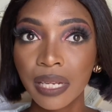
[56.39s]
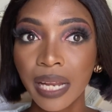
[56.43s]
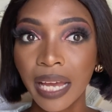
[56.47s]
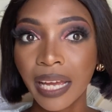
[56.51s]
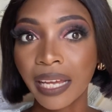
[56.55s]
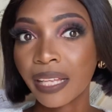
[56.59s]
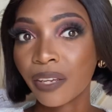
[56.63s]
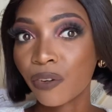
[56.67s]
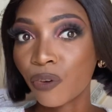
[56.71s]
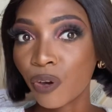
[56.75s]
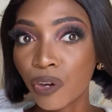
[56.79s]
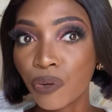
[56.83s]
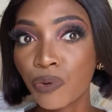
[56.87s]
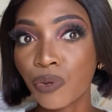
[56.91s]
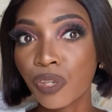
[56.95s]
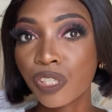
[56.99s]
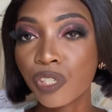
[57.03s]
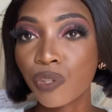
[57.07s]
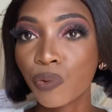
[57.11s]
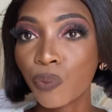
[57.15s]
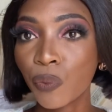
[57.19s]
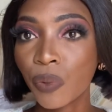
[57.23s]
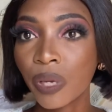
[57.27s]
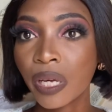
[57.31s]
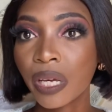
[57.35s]
like
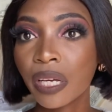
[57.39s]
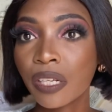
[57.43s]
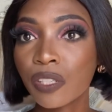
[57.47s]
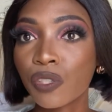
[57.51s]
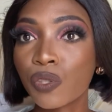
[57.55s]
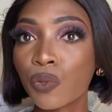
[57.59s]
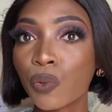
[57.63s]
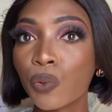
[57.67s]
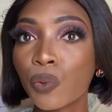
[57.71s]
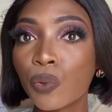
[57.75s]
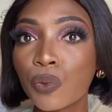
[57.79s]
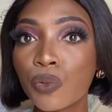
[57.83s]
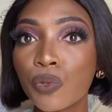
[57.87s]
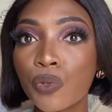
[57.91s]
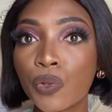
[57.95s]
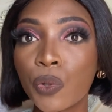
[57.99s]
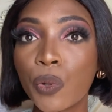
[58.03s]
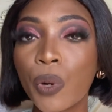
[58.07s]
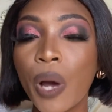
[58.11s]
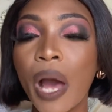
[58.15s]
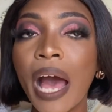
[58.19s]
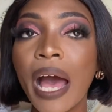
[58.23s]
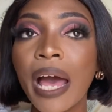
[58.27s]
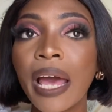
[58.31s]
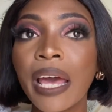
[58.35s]
graduation week at school, so
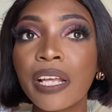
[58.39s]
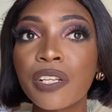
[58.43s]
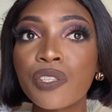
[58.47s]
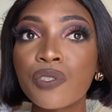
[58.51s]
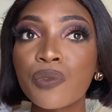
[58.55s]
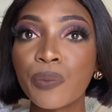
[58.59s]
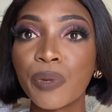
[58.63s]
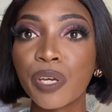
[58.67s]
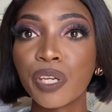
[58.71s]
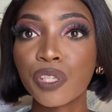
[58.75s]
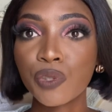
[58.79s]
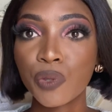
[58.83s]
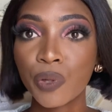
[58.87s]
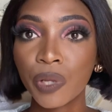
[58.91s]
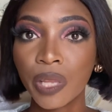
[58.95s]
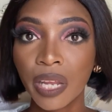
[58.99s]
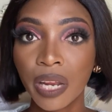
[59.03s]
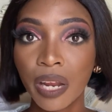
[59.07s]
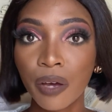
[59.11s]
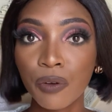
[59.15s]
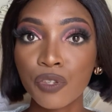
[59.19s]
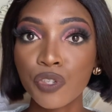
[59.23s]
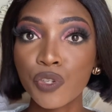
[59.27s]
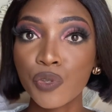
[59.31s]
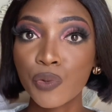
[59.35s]
I had to make sure that
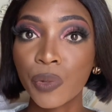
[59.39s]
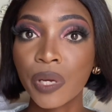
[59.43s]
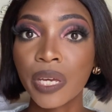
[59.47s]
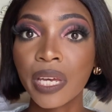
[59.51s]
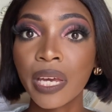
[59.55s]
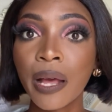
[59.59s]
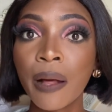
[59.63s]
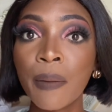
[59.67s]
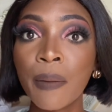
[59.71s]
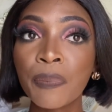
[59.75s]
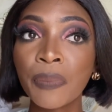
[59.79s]
I was doing